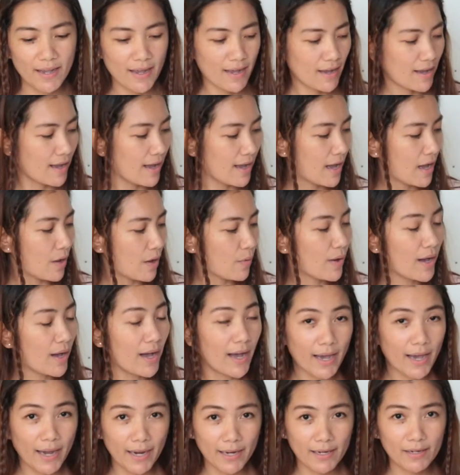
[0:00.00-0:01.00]
and
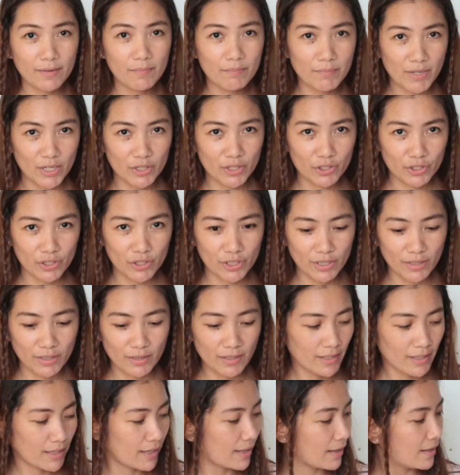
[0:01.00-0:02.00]
then later on we will
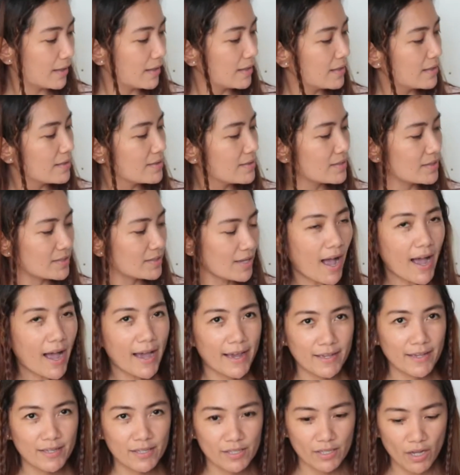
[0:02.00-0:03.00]
be using the
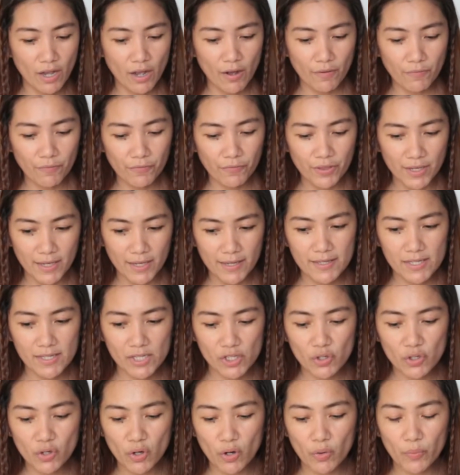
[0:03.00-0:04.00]
chocolate ganache to
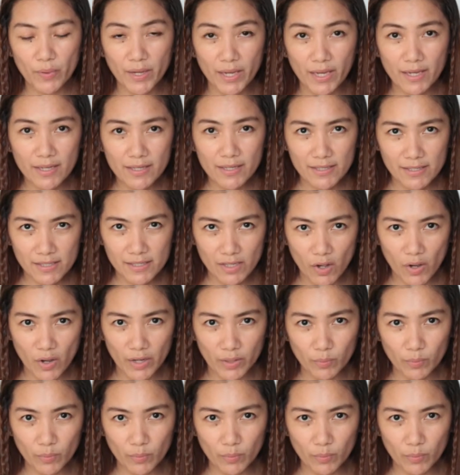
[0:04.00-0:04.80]
trace the drawing.